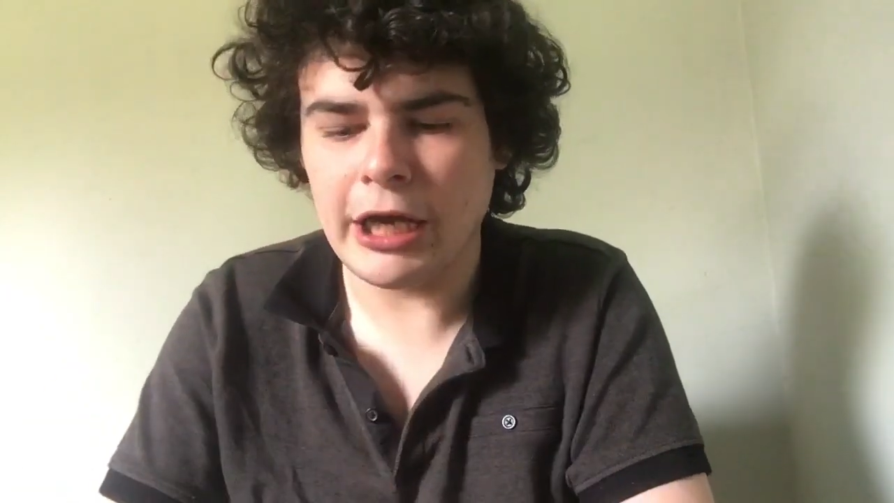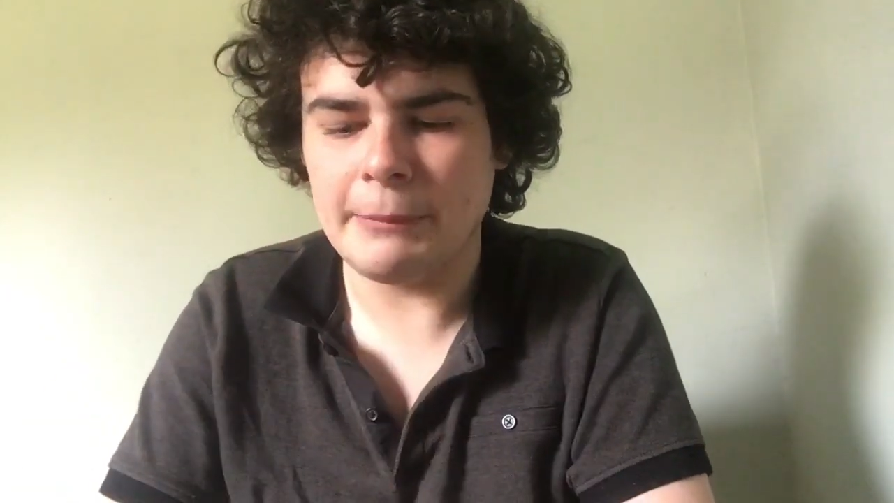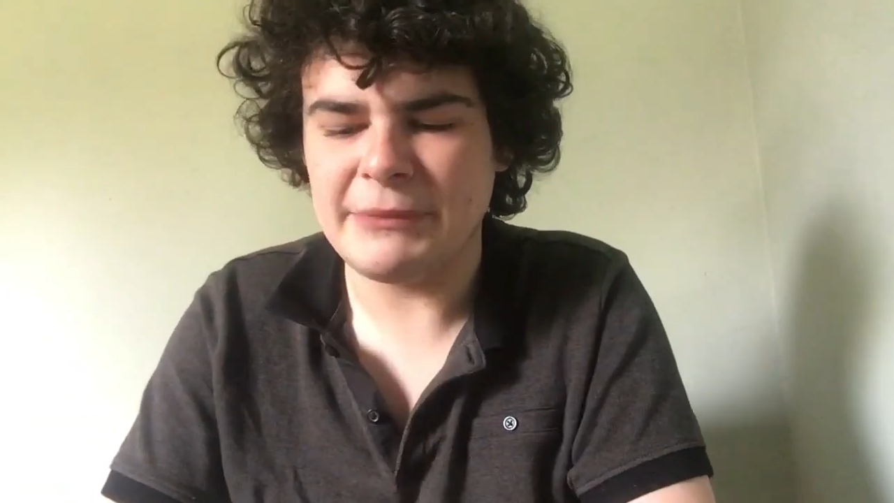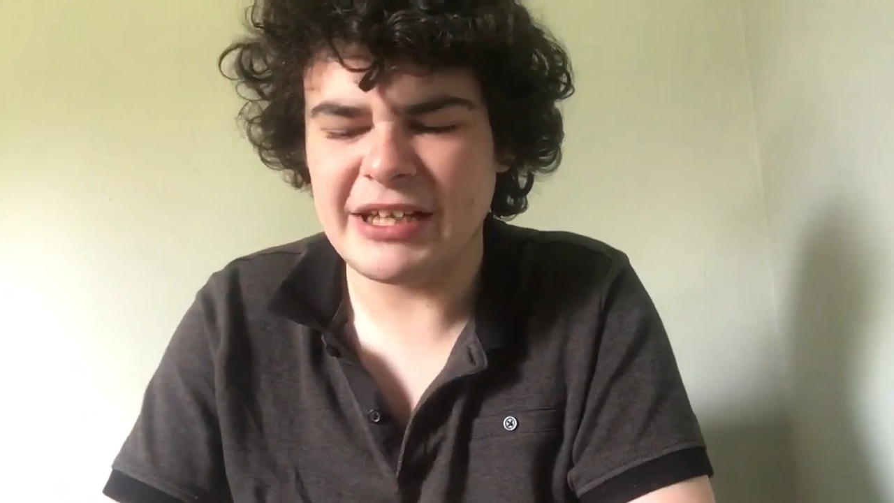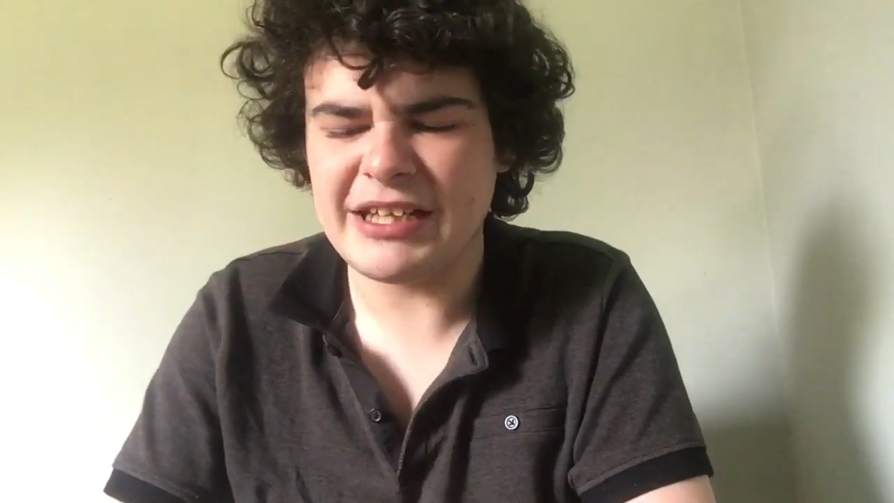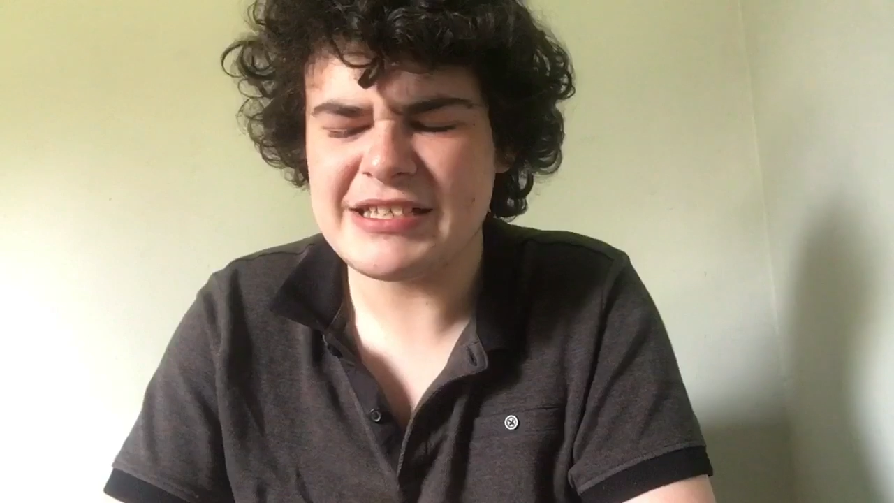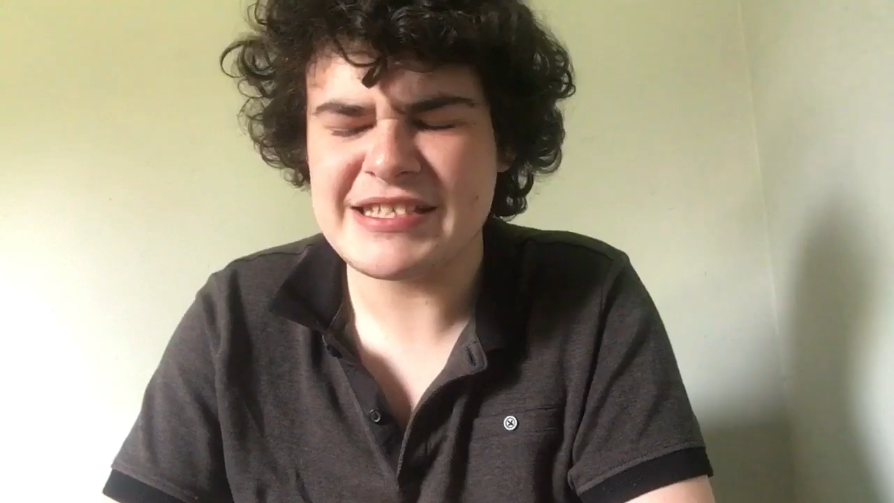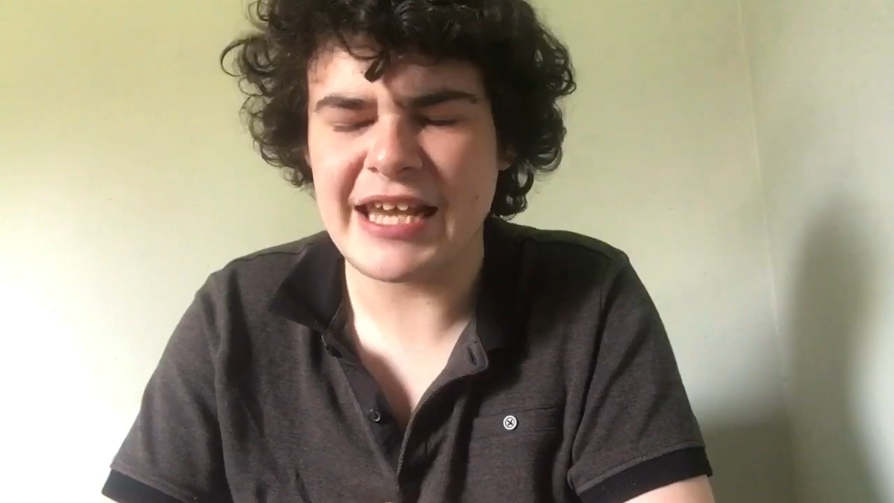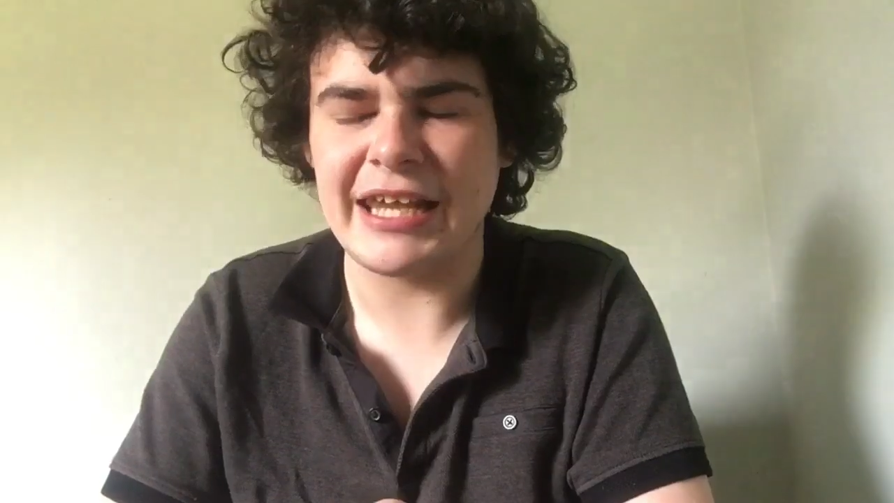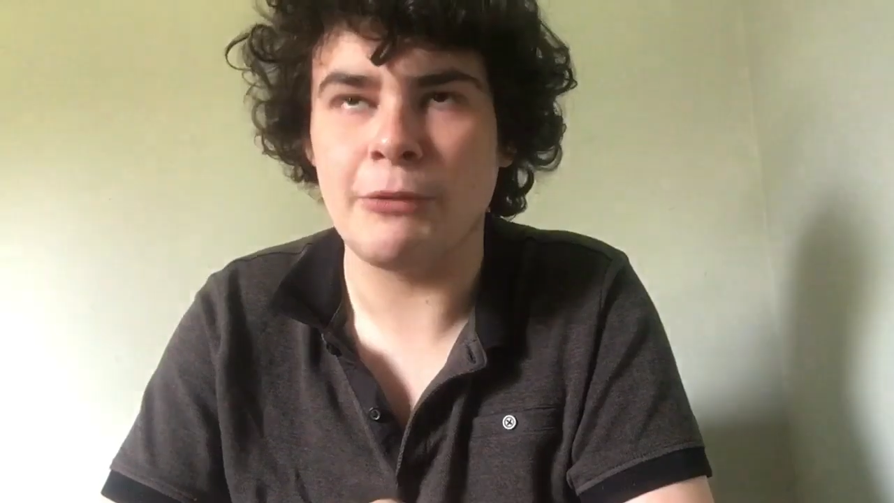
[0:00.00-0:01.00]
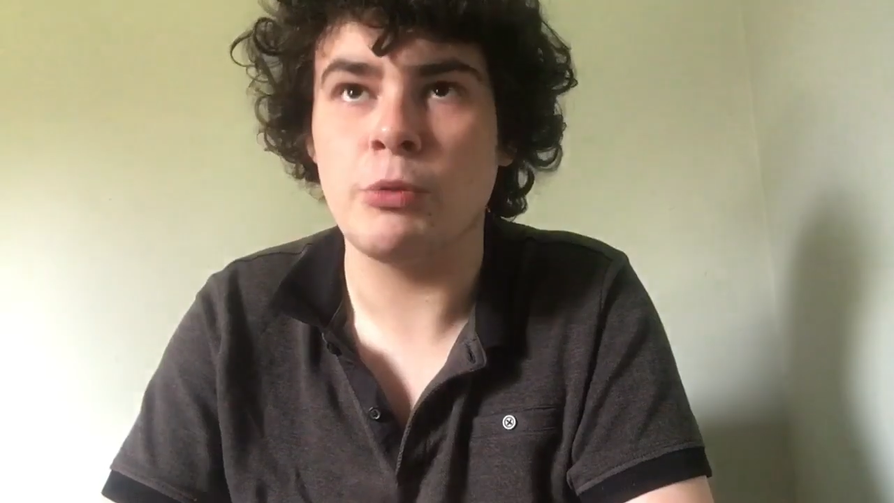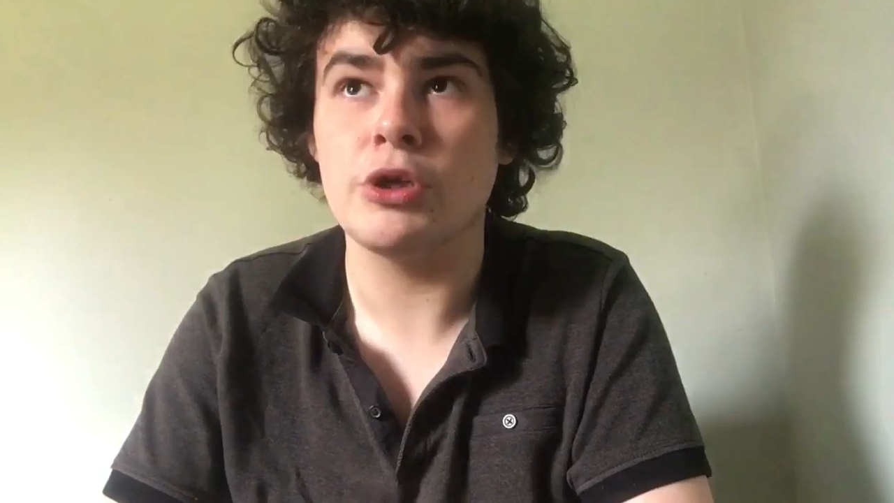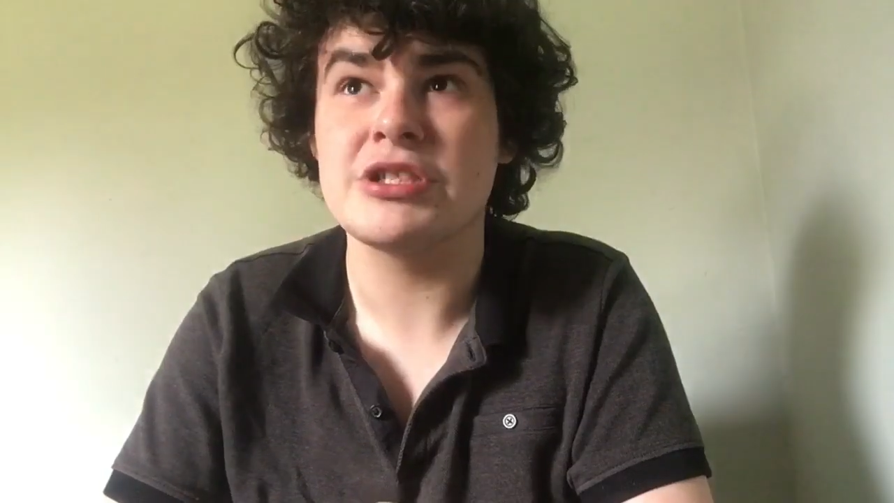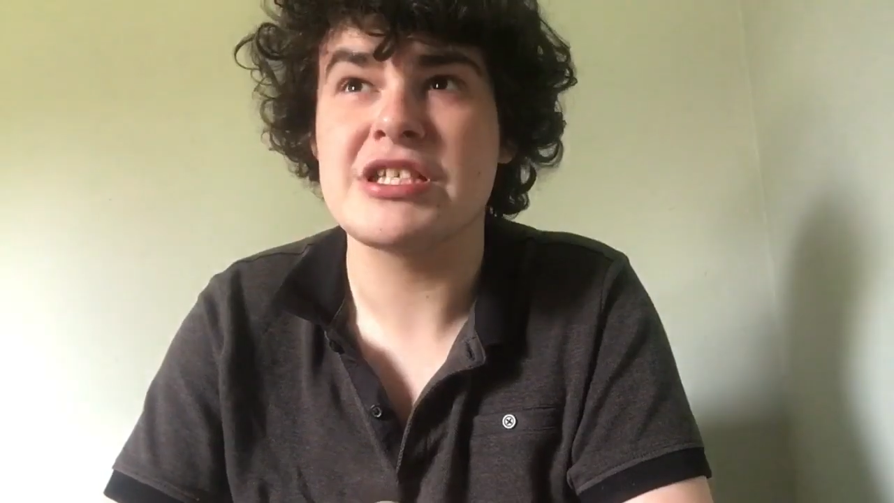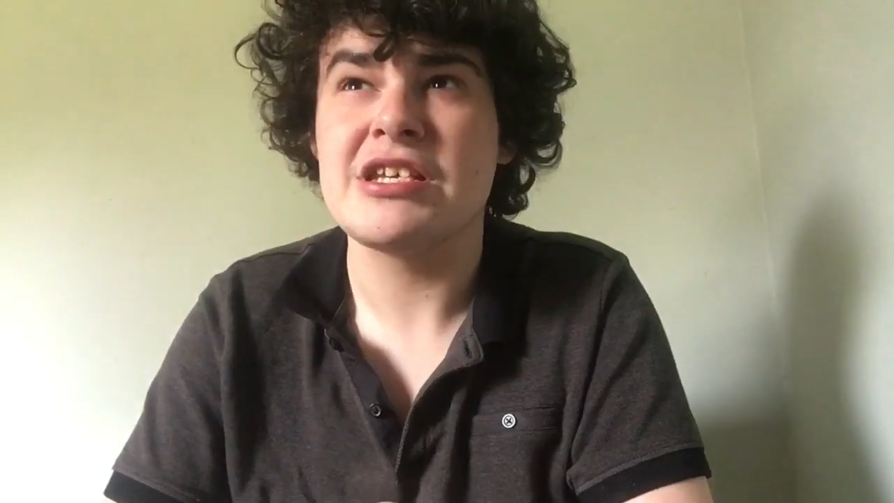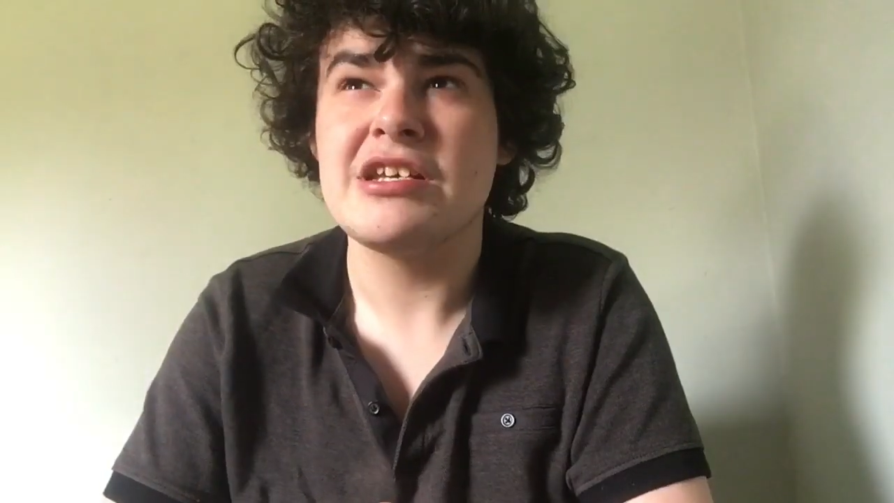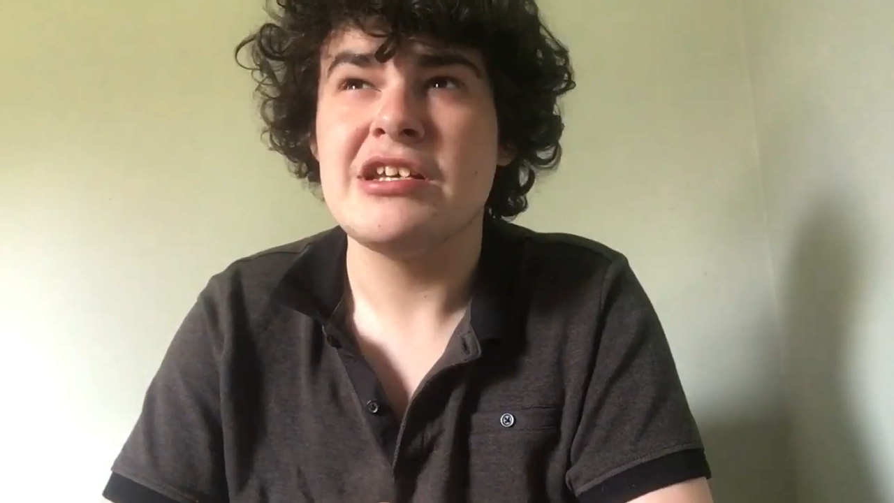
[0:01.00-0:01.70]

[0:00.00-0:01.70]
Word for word: um, they did say it was